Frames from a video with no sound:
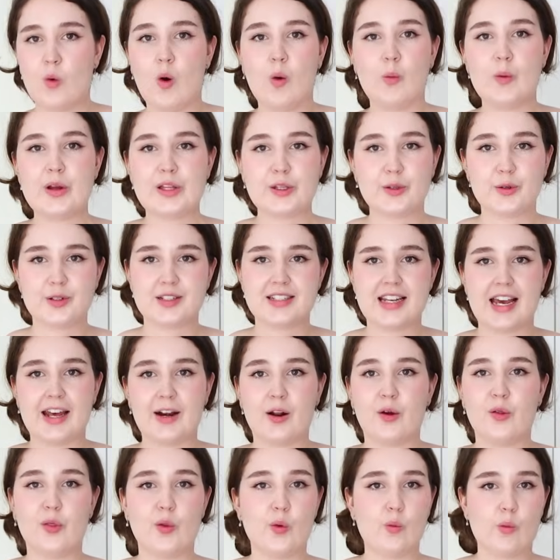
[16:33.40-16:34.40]
what we looked
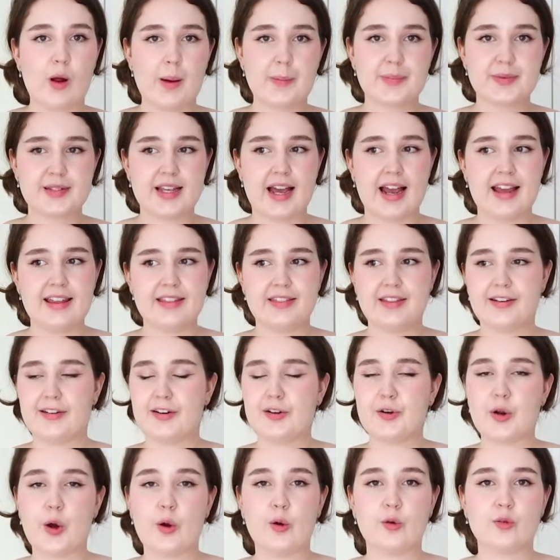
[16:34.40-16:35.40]
at on the website. There
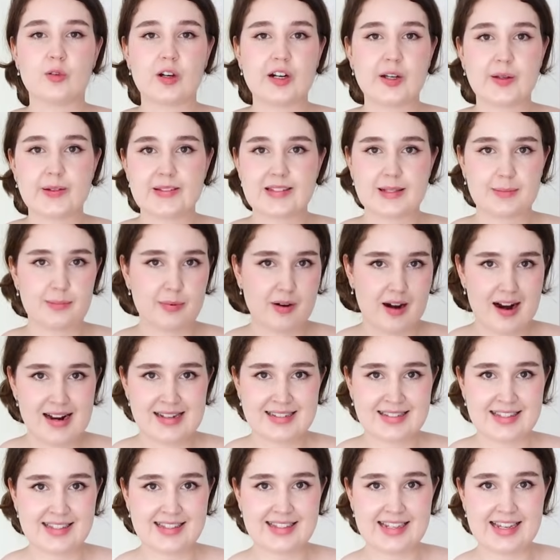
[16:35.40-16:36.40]
are no real
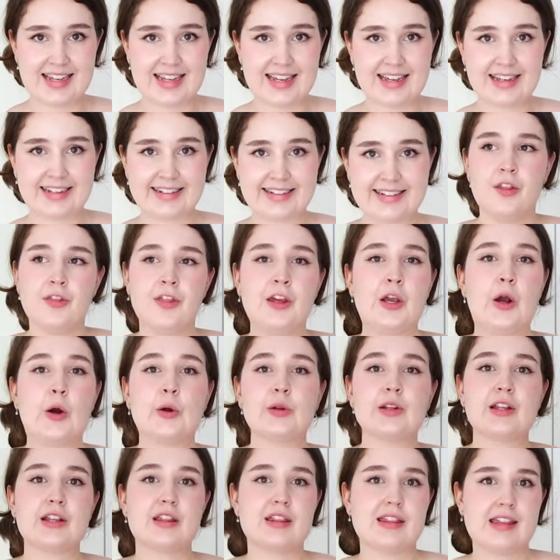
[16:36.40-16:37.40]
surprises here. The
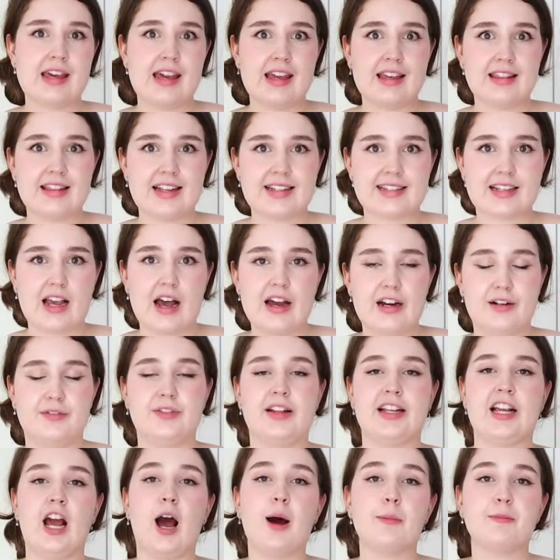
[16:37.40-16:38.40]
only thing that's kind of
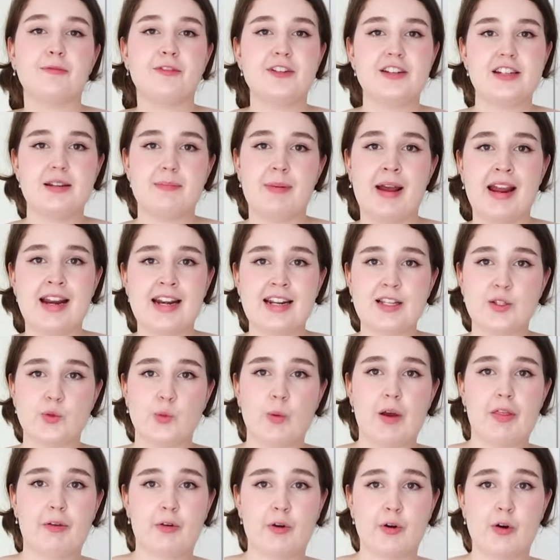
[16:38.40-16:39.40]
like up for debate is
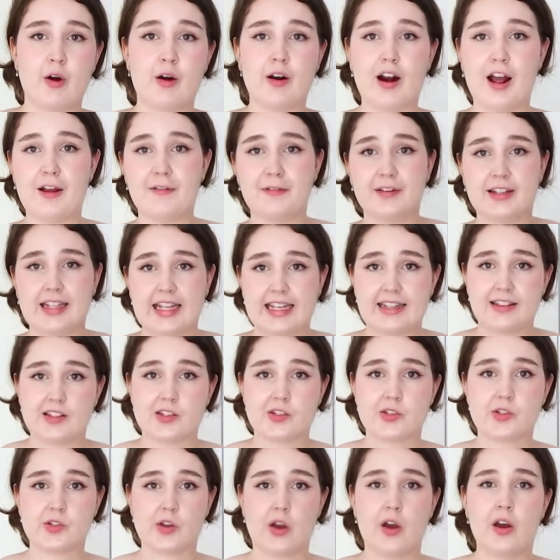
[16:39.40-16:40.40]
whether or not I feel like the
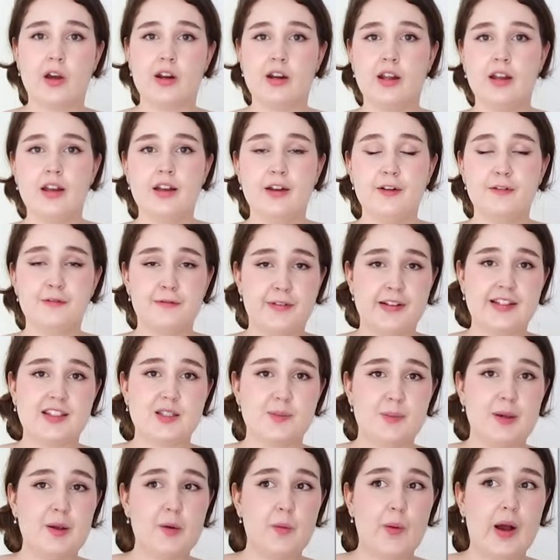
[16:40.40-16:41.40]
skirt
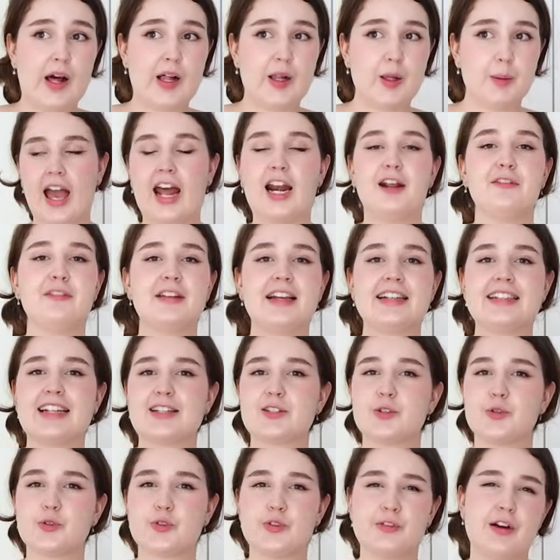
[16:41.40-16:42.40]
fits me well. And I feel like
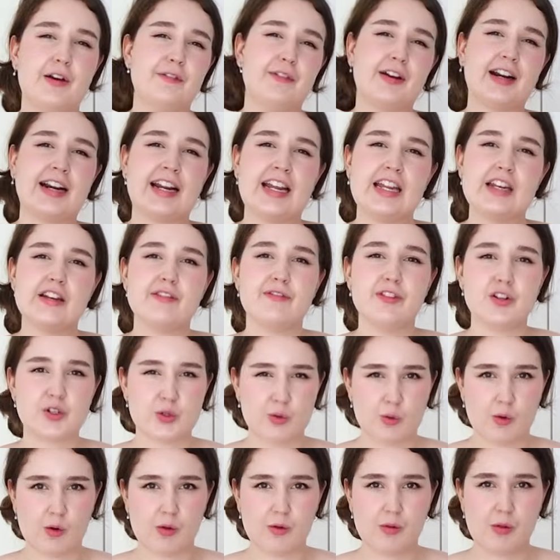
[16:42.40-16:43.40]
that's also a very
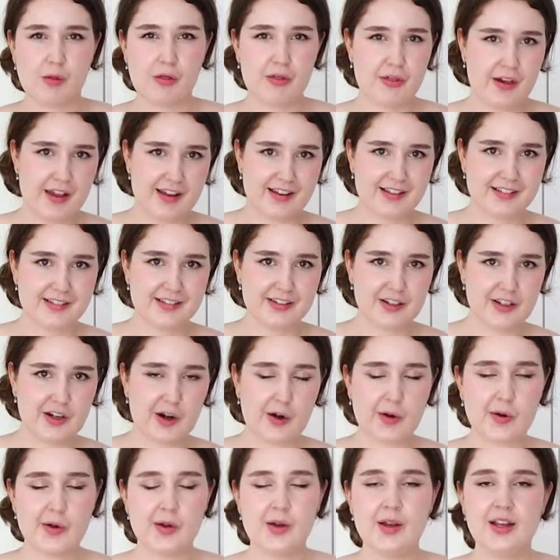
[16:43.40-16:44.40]
individual thing. You
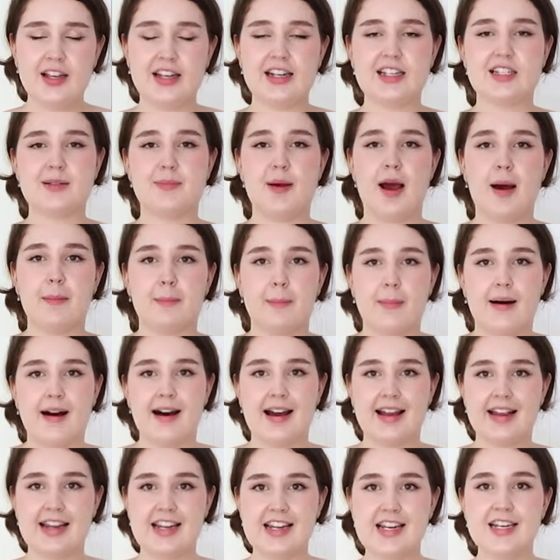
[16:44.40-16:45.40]
know, it's about
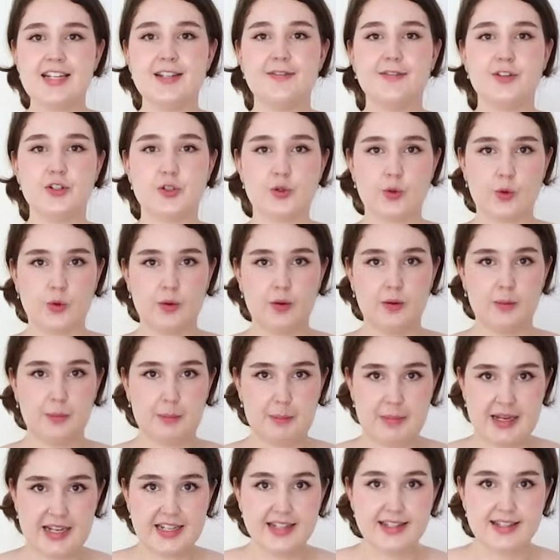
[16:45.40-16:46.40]
my individual
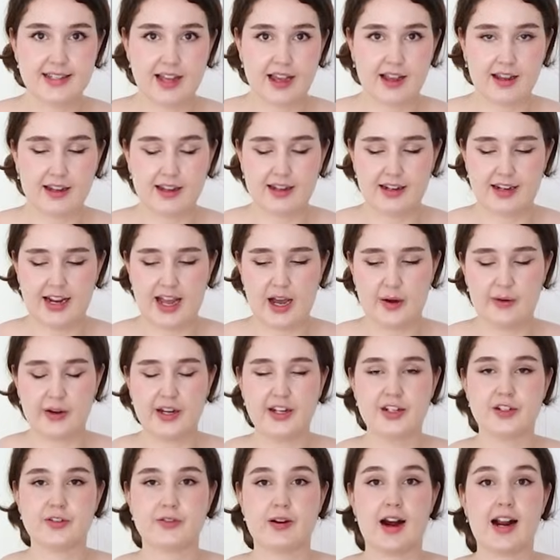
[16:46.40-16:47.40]
meat sack and how it
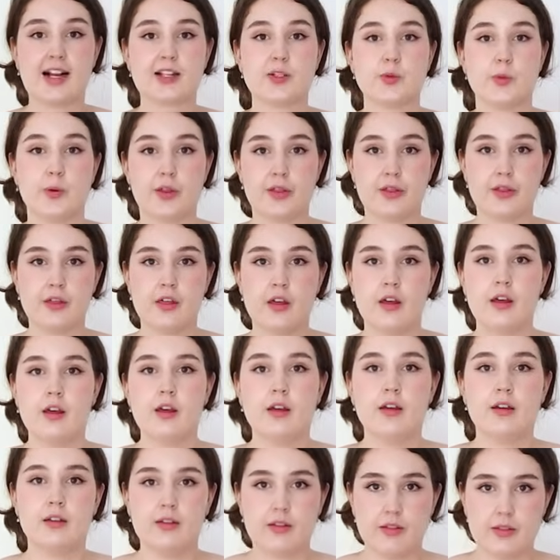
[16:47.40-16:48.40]
interacts with
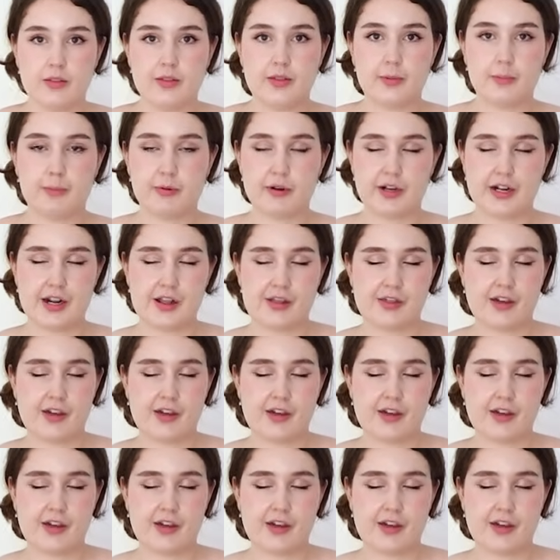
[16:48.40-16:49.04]
the pretty